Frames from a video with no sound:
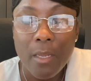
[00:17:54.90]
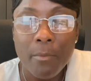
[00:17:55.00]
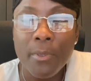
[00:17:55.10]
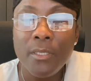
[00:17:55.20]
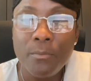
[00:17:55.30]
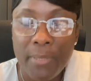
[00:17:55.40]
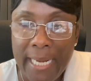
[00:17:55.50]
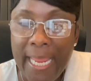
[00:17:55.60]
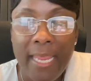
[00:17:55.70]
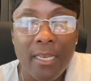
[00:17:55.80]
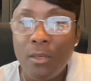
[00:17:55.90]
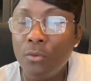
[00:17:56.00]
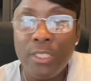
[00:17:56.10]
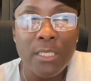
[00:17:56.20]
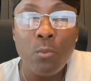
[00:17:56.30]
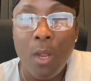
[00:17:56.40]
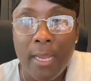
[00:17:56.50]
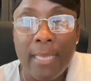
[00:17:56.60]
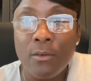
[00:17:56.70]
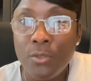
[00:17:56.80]
But plan. Don't just walk
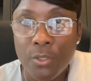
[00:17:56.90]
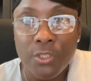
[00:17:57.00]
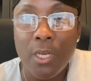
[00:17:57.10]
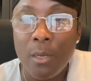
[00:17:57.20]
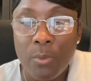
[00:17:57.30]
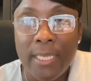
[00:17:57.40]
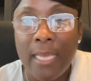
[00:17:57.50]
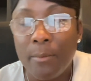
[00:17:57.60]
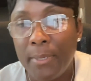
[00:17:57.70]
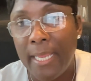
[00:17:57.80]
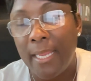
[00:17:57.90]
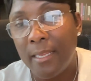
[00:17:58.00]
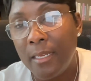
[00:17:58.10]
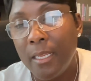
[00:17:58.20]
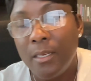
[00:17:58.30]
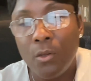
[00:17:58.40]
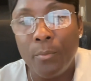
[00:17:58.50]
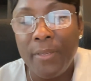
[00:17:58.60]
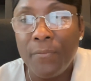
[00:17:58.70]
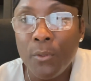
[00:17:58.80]
out on your job without a plan. Don't
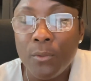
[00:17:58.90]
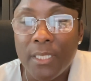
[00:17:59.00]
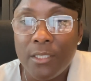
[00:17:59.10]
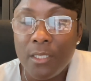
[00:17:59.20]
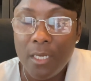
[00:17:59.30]
be foolish.